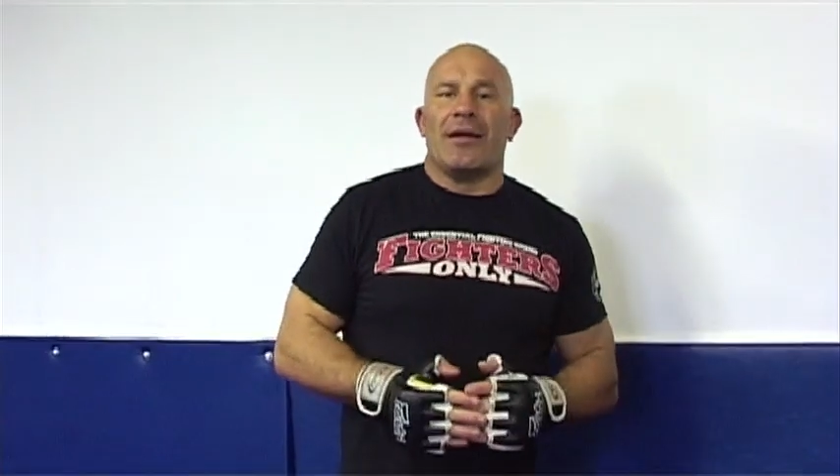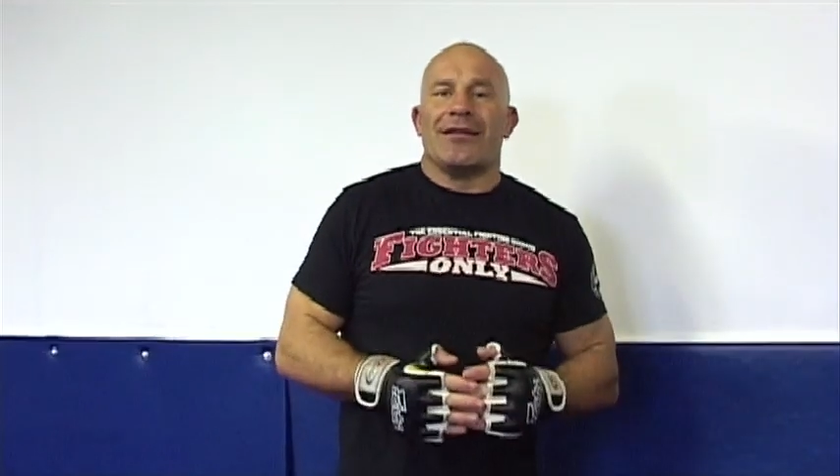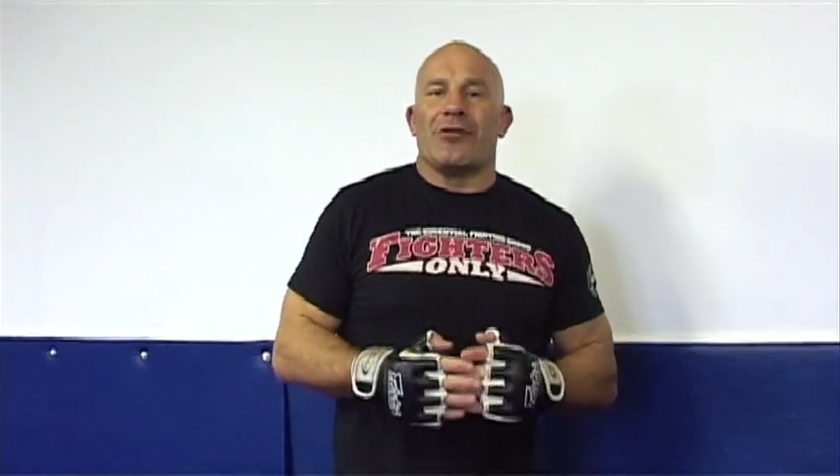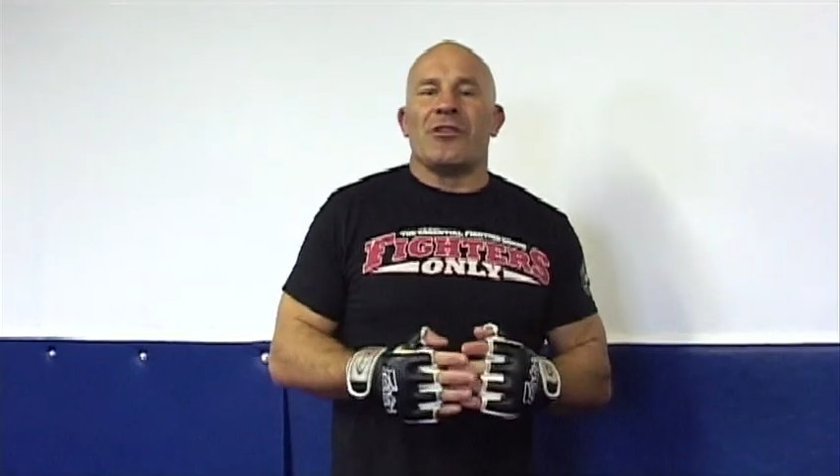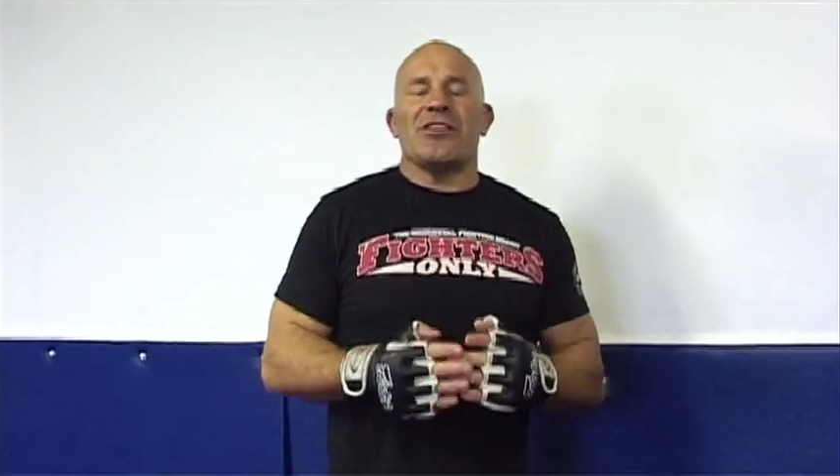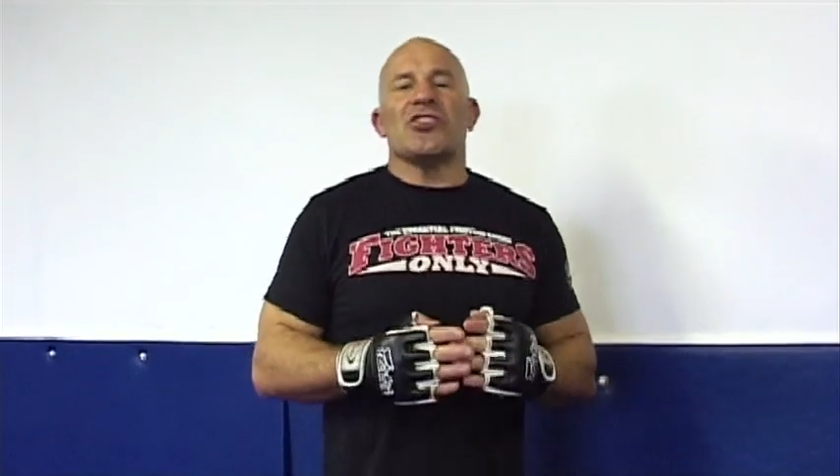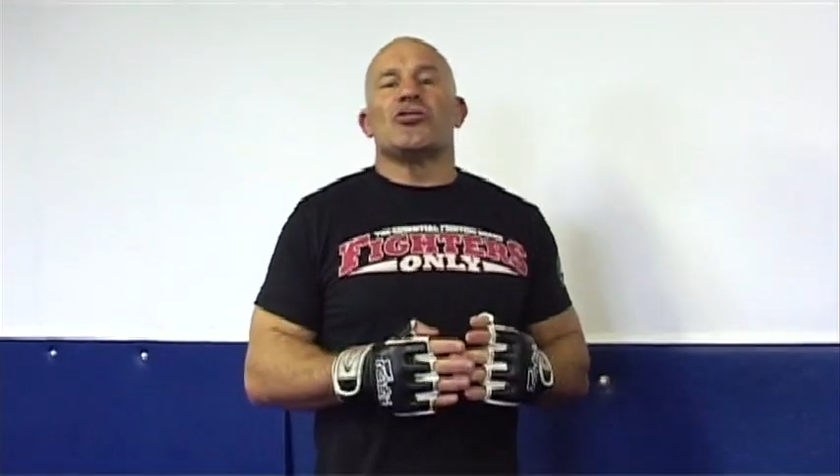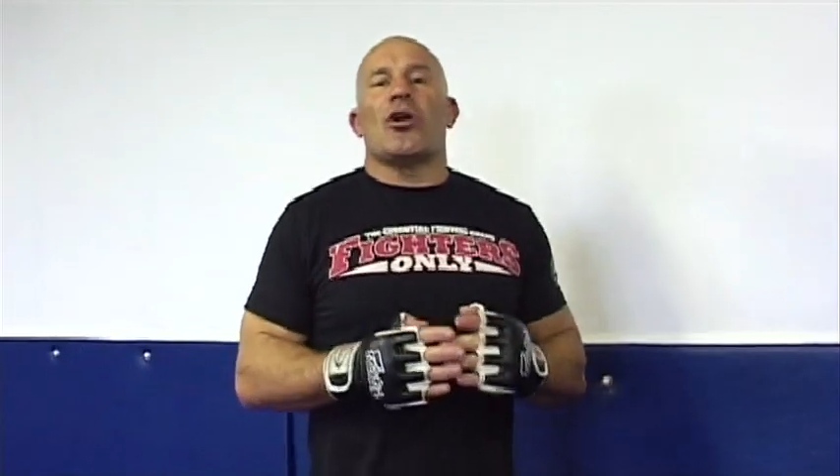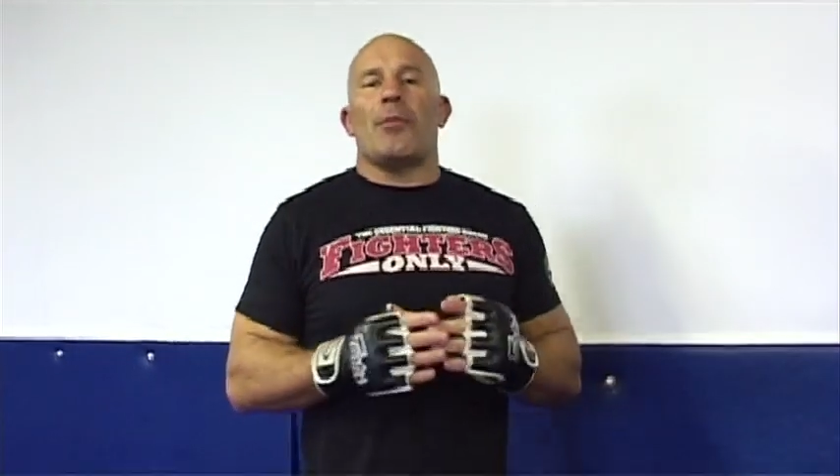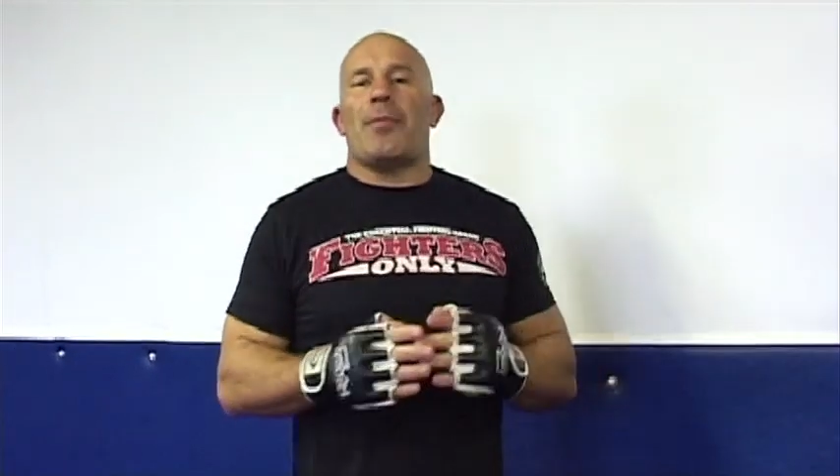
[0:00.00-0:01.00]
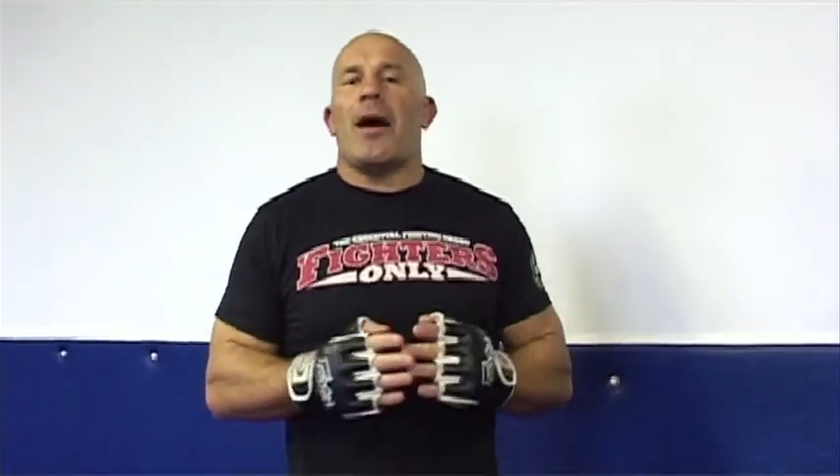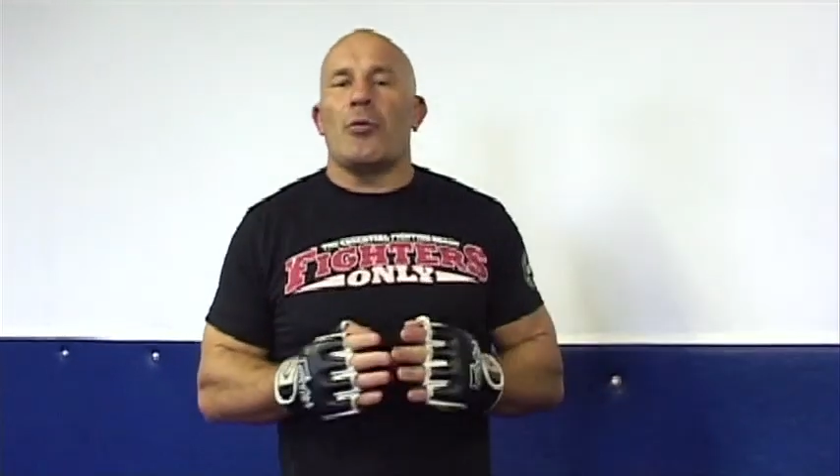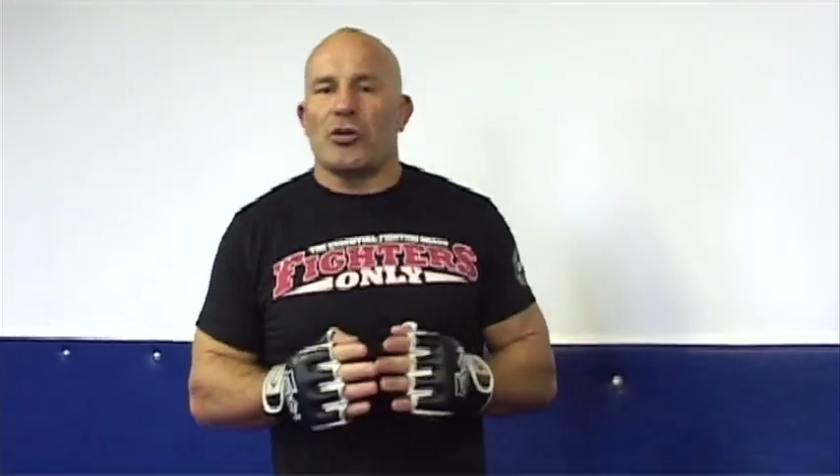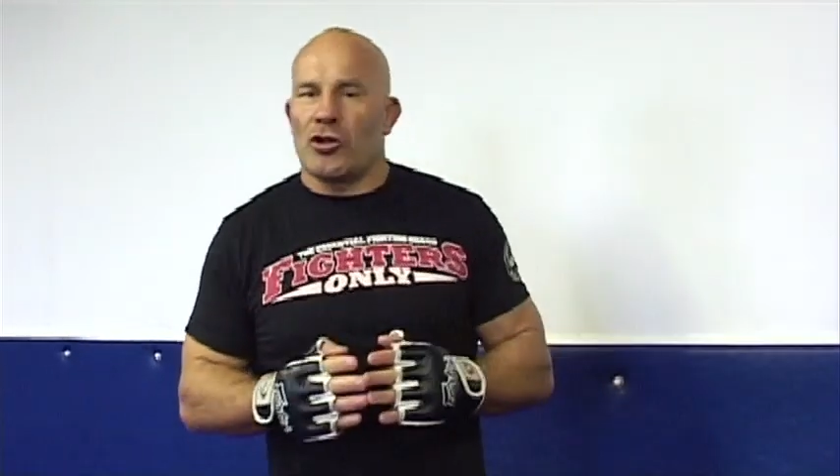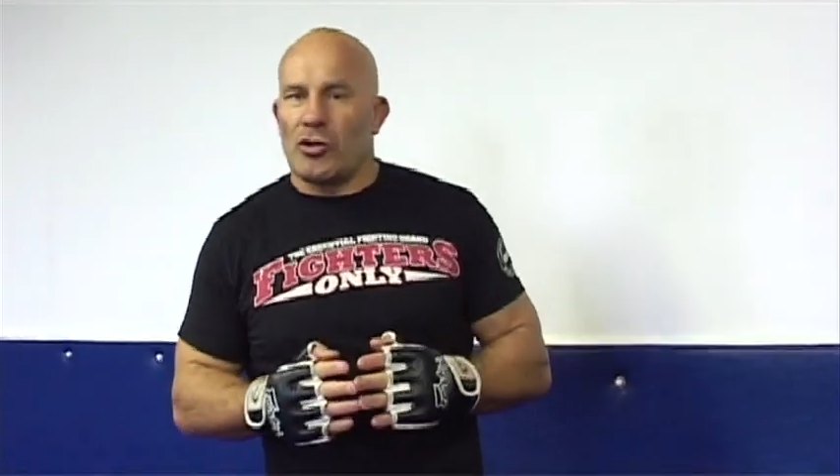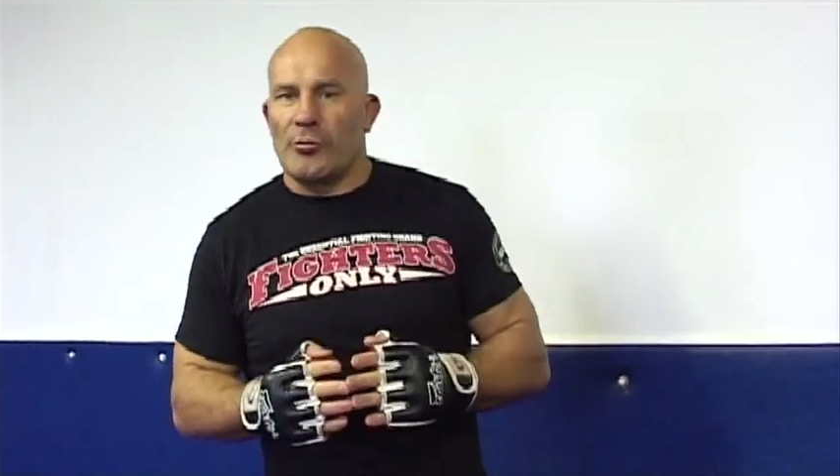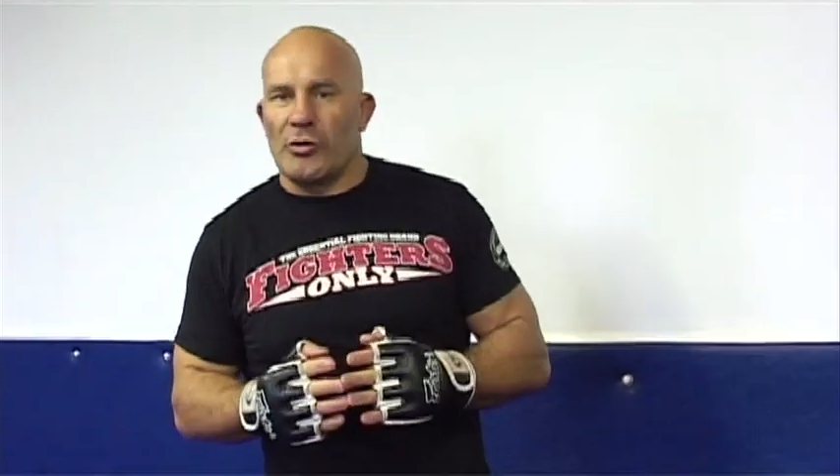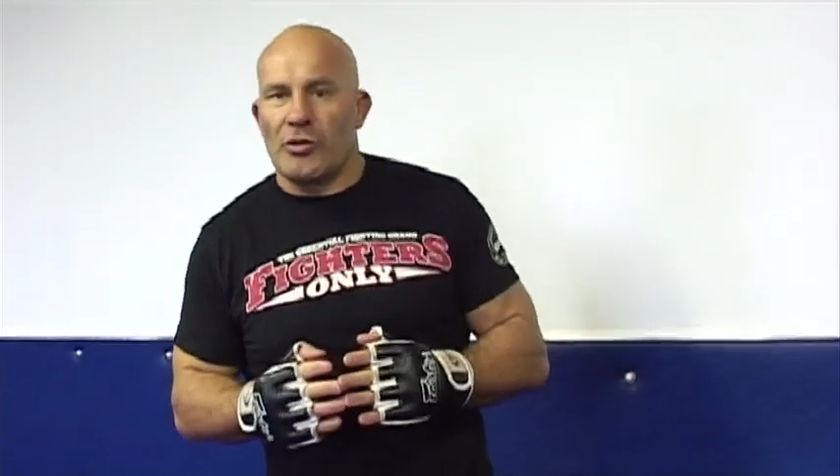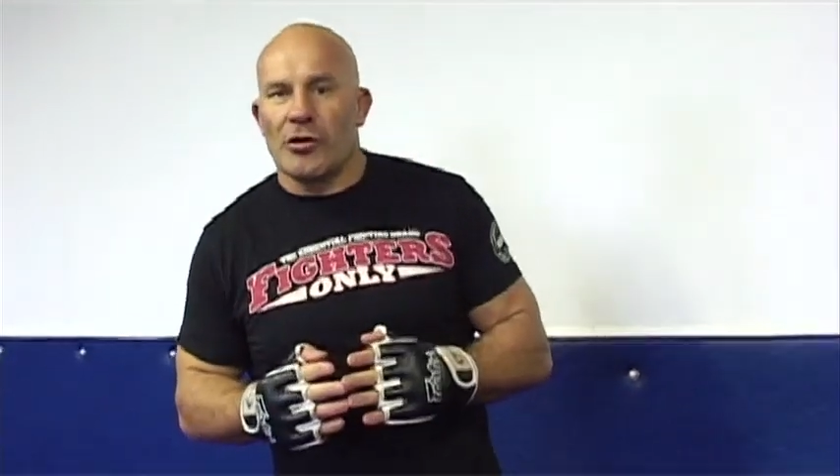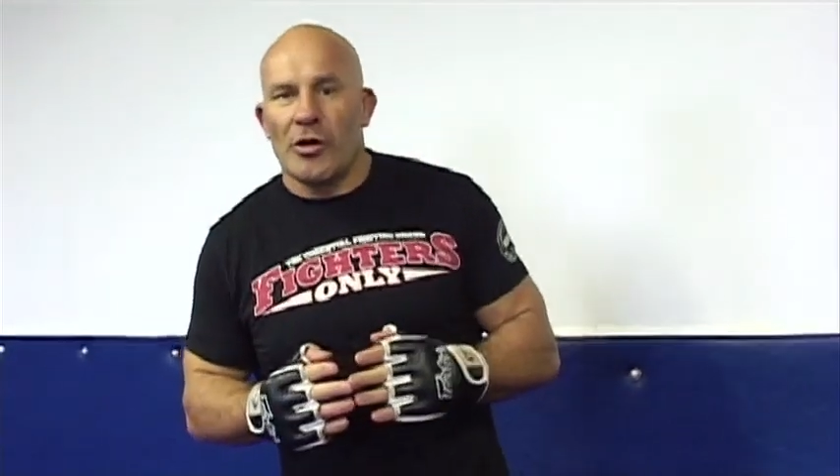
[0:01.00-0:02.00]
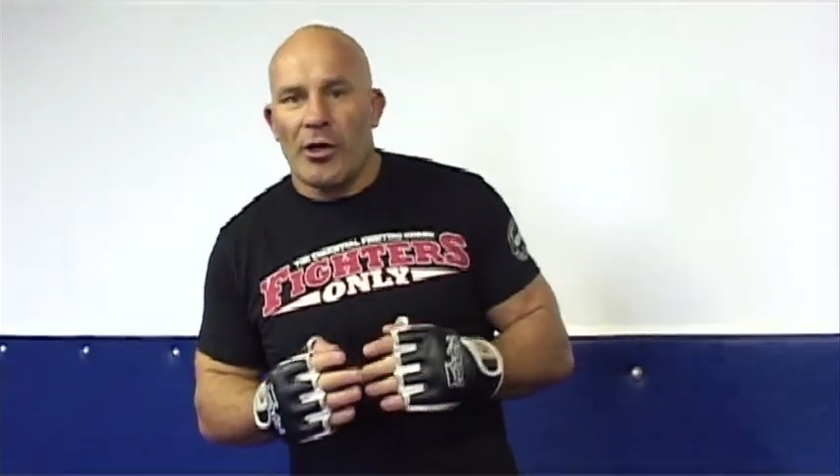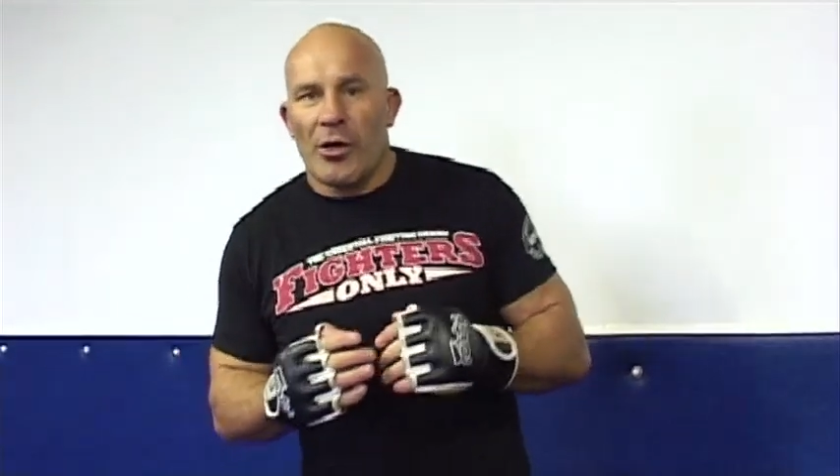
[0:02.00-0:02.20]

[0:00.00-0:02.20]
Now this is not a power shot uppercut.